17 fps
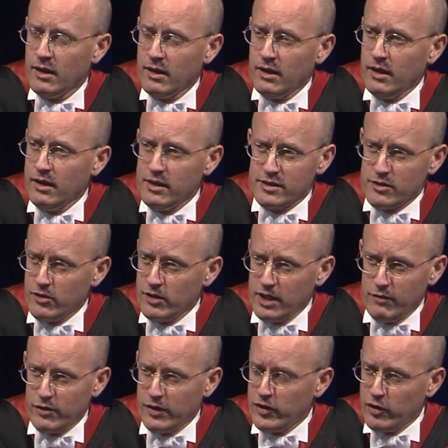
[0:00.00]
It is not
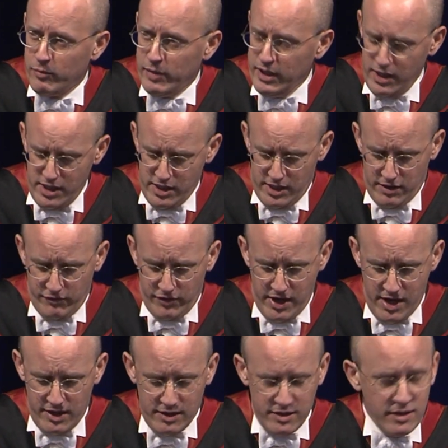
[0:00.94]
even the beginning of
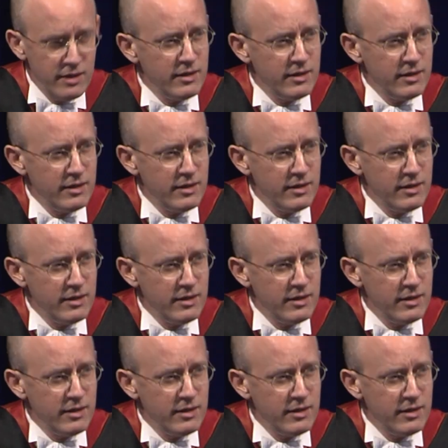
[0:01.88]
the end.